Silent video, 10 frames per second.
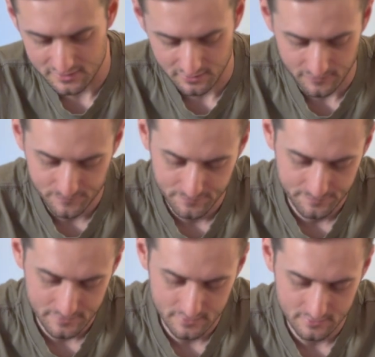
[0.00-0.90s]
are
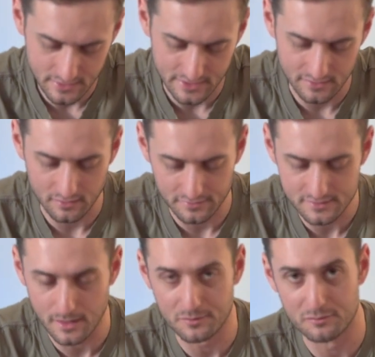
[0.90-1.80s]
hanging on the
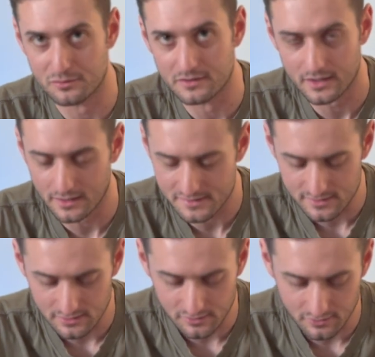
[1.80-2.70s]
top of the boot, you can't see
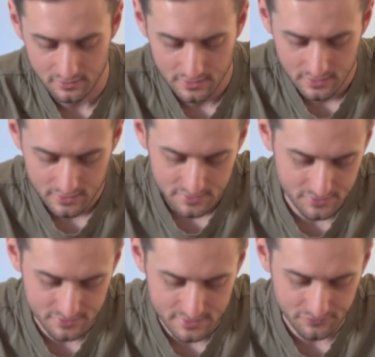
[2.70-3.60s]
it either.
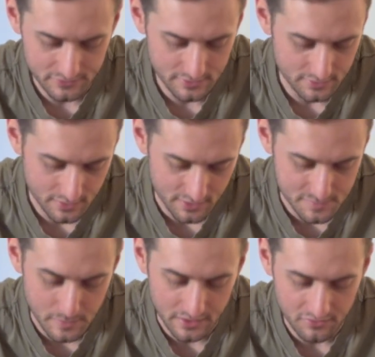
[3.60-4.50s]
So it's definitely a
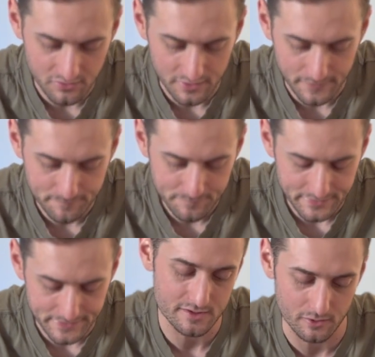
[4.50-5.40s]
cosmetic thing.
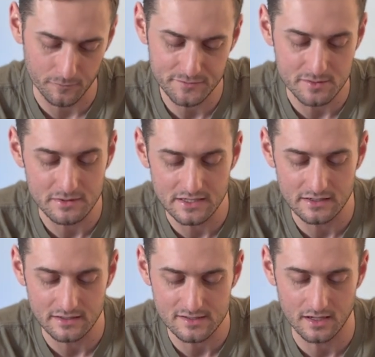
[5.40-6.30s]
So to me,
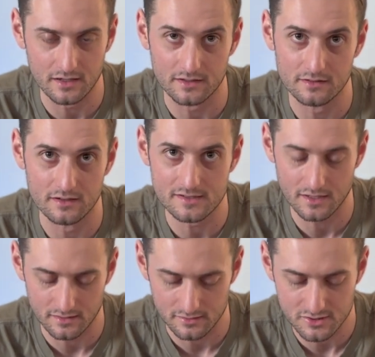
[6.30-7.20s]
it's not a
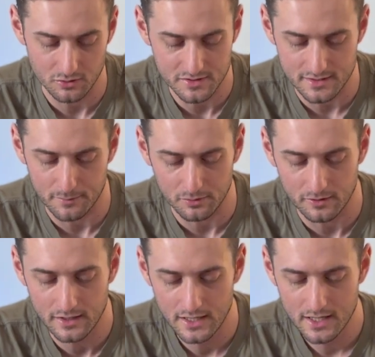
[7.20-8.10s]

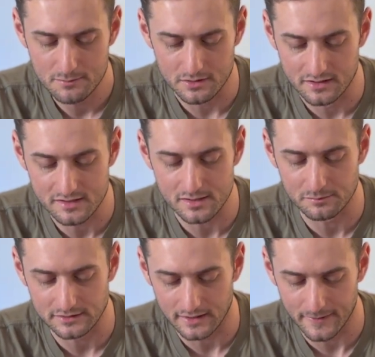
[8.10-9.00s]
showstopper, but it is
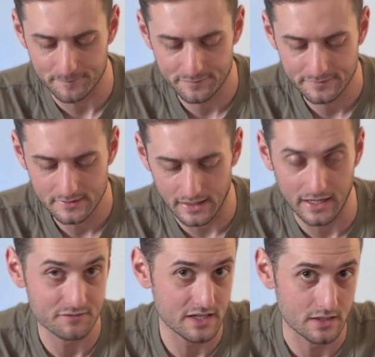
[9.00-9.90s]
something that I
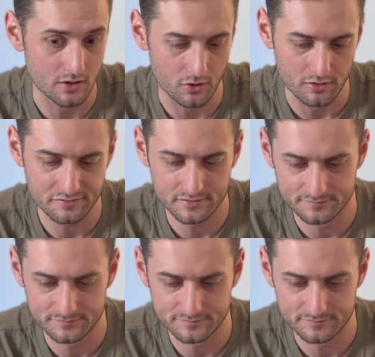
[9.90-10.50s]
have taken note of.